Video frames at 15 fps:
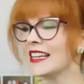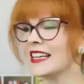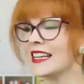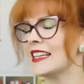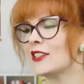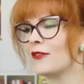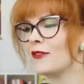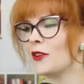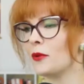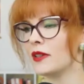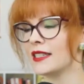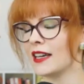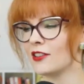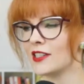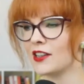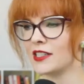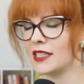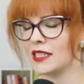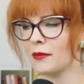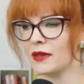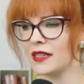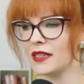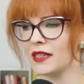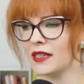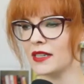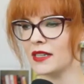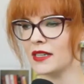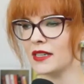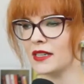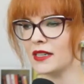with Secretary Summers
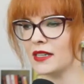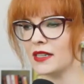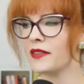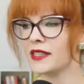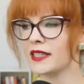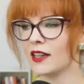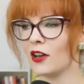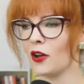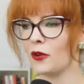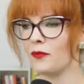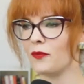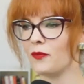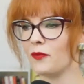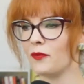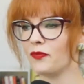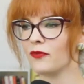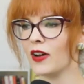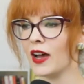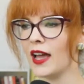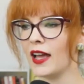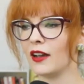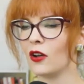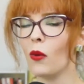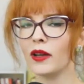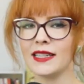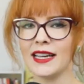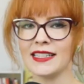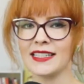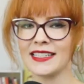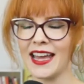a few months ago at CoinDesk,
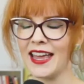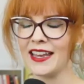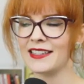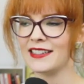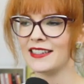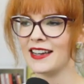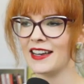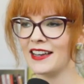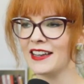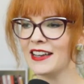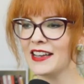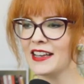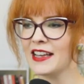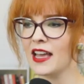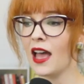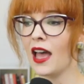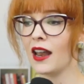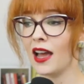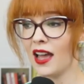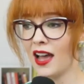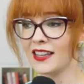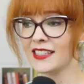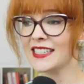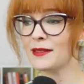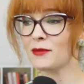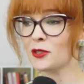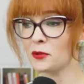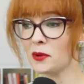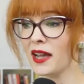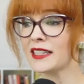and I asked him
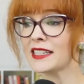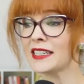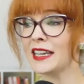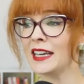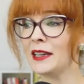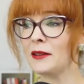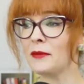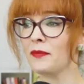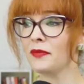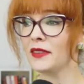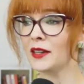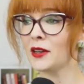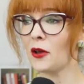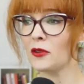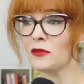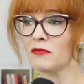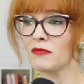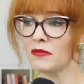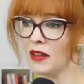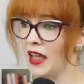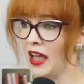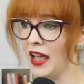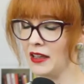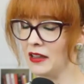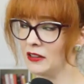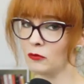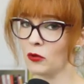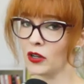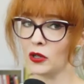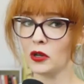directly, you know,
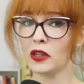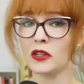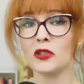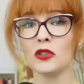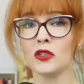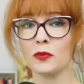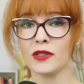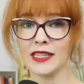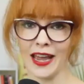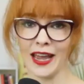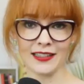what are you going to do to protect